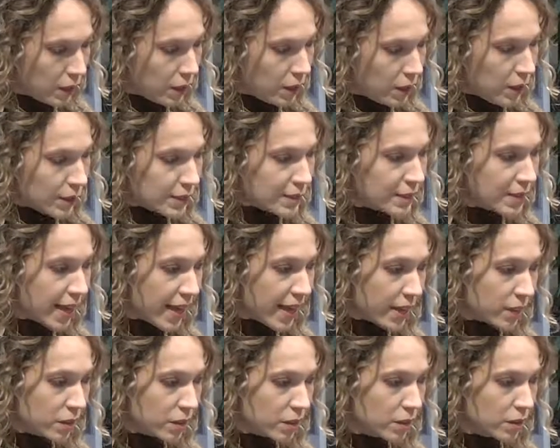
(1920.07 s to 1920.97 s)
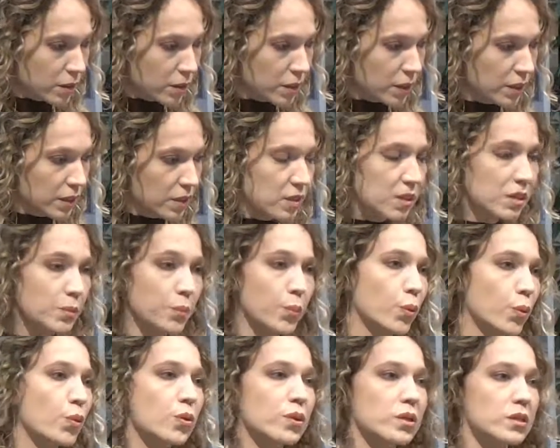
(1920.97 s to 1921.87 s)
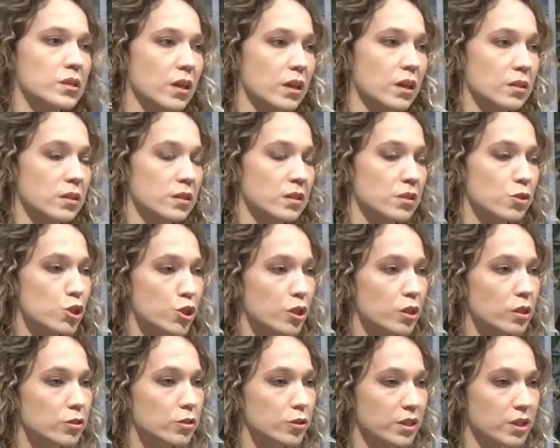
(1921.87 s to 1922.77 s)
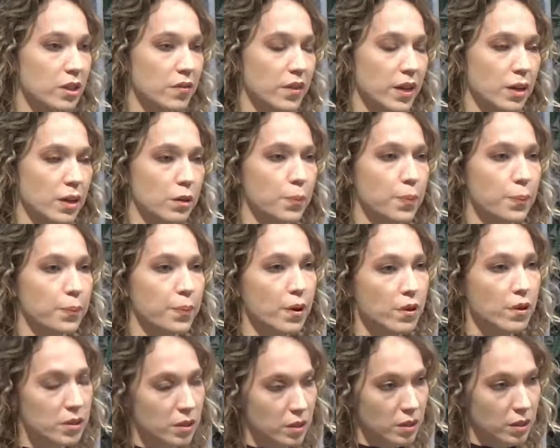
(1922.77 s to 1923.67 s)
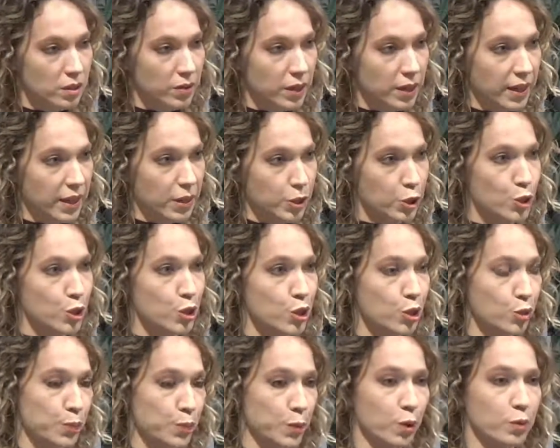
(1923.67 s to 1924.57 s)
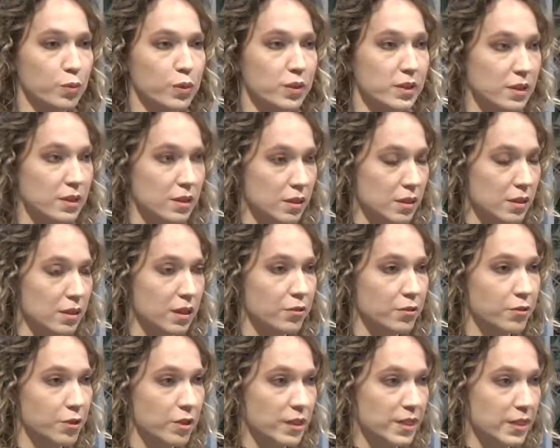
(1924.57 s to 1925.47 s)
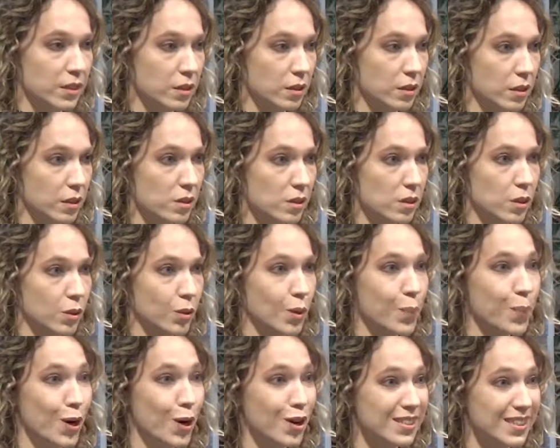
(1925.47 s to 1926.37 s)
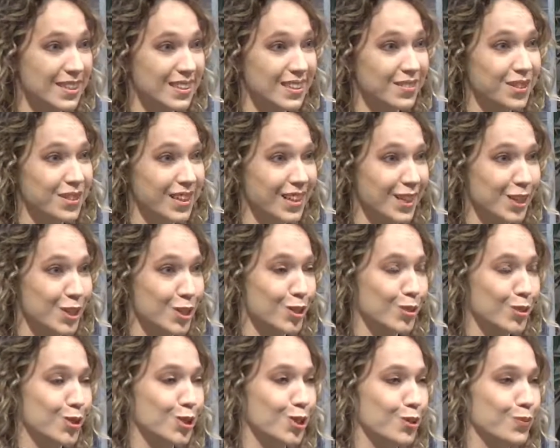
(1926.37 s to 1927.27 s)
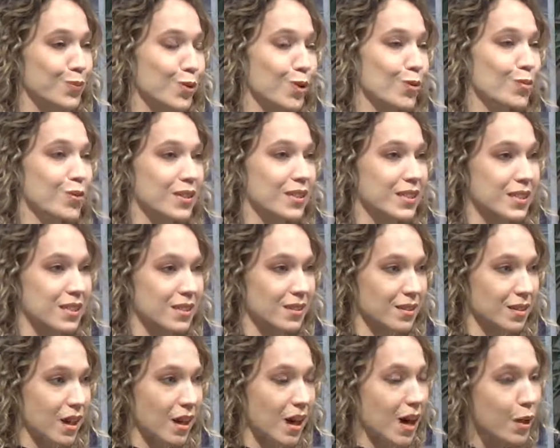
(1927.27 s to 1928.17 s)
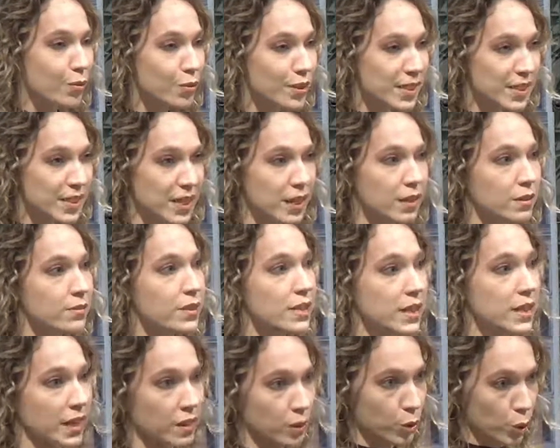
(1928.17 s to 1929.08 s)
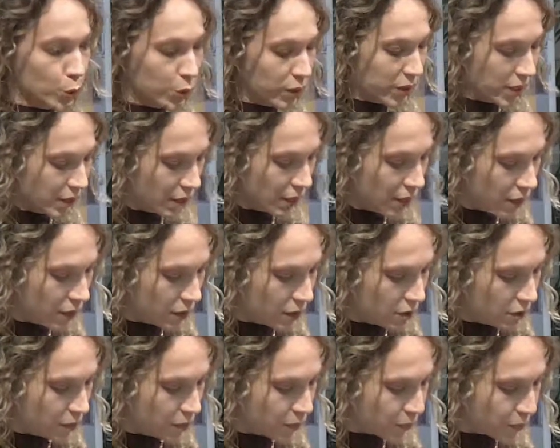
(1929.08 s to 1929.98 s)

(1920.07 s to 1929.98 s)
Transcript: Then it is important that children develop a positive relationship towards diversity, so a positive relationship towards ourselves and towards the other.